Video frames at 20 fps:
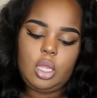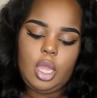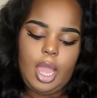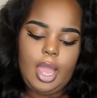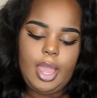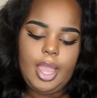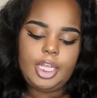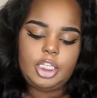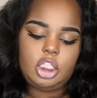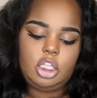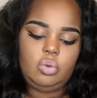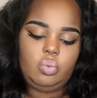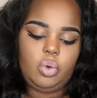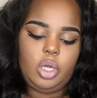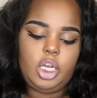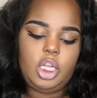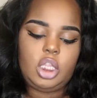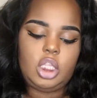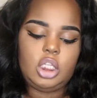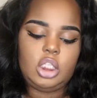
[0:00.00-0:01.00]
I actually
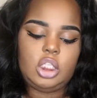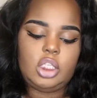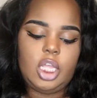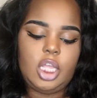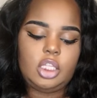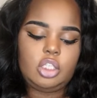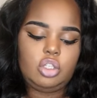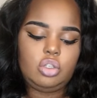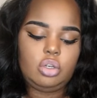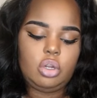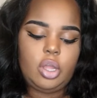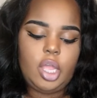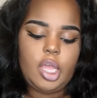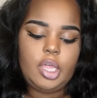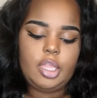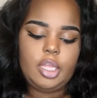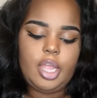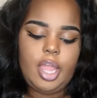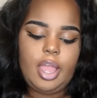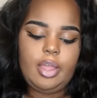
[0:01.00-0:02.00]
wanted the sets. You know how
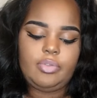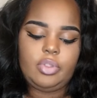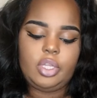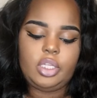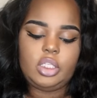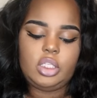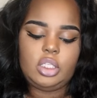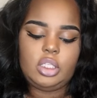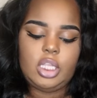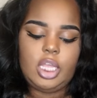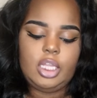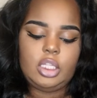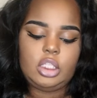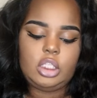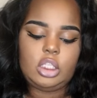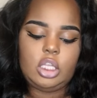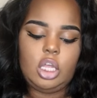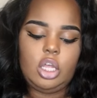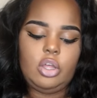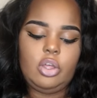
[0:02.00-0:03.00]
they have the
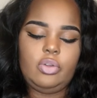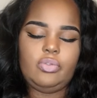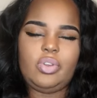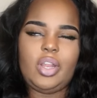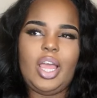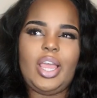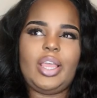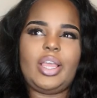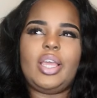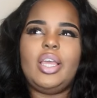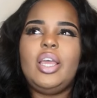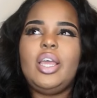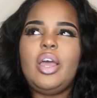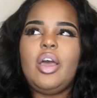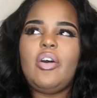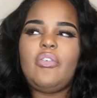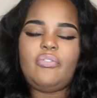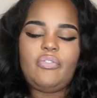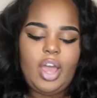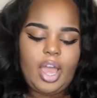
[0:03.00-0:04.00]
sets of like
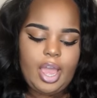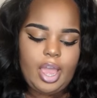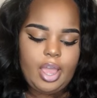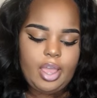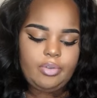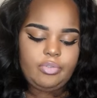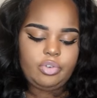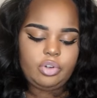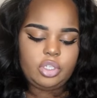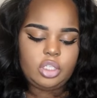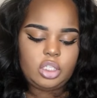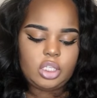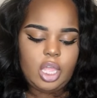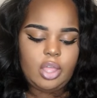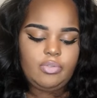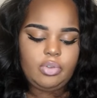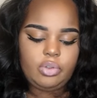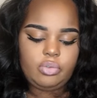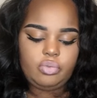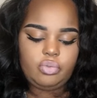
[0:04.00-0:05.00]
5 or
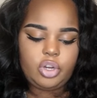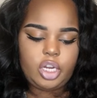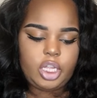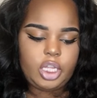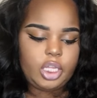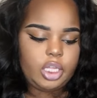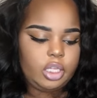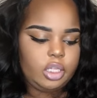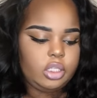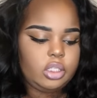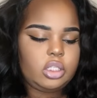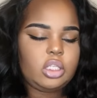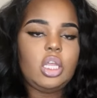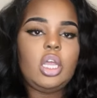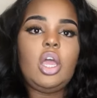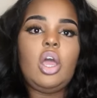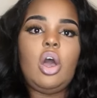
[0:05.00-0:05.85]
7 rings,